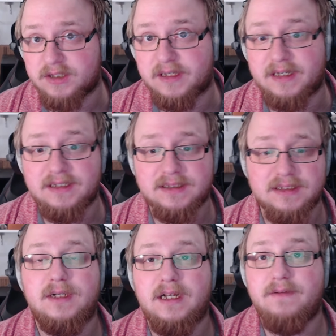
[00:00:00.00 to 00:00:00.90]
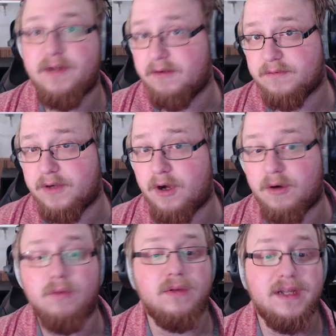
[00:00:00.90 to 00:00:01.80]
Linux. If you don't
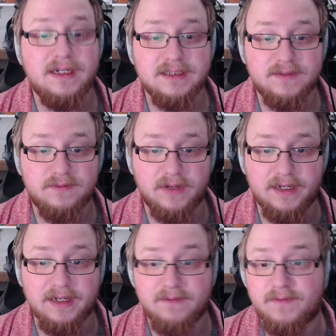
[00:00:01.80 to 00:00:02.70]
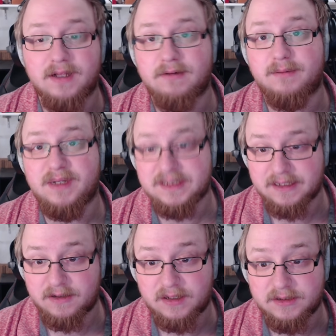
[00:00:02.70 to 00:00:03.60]
know, Linux is free and following basic
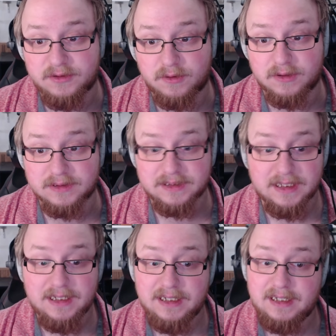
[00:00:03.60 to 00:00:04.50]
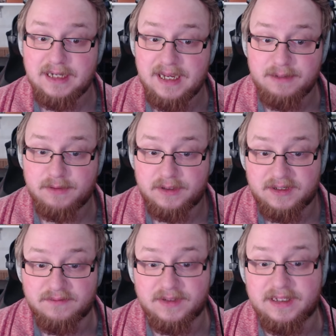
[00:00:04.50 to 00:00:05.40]
internet tutorials, anyone
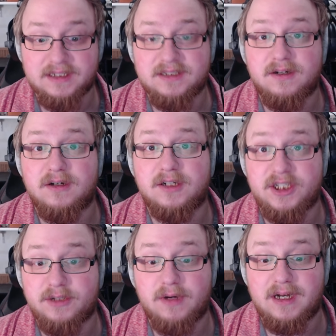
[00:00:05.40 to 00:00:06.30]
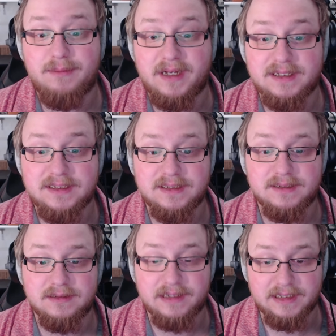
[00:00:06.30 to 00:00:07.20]
can really install a GUI-based
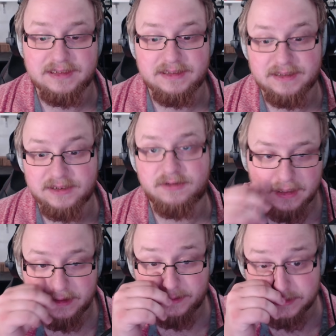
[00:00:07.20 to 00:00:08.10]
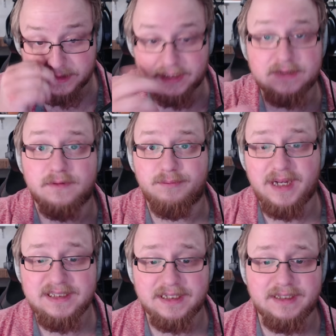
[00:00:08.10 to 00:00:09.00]
Linux distro. Using Linux for
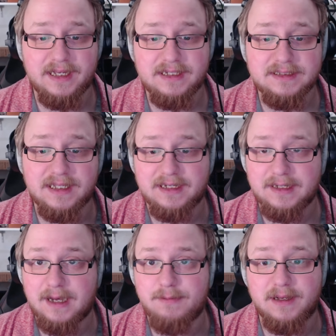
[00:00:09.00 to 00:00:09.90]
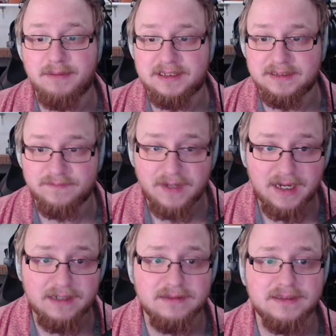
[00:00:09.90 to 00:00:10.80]
basic things like copying, pasting
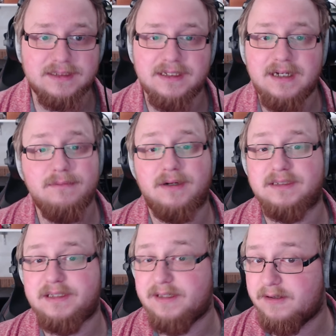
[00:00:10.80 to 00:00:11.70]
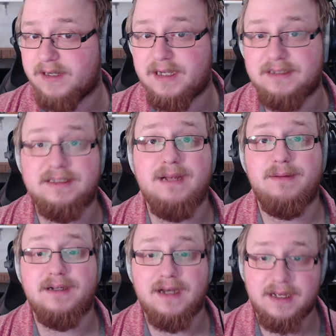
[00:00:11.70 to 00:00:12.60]
files, browsing the internet,
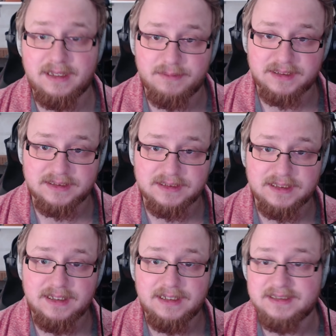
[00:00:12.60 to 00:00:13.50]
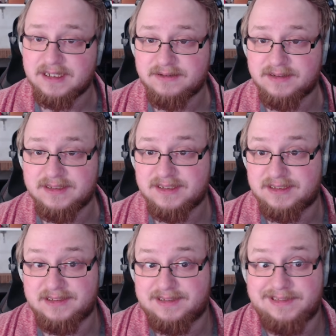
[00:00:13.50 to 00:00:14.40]
typing documents, etc.
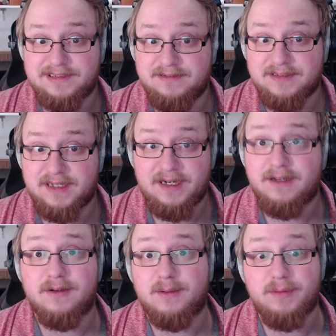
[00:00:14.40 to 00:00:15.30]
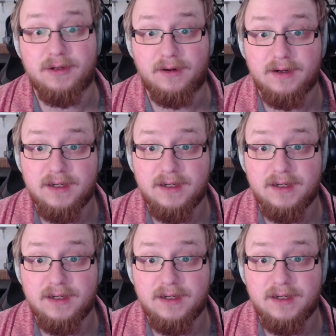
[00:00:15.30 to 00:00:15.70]
is just like using any other computer.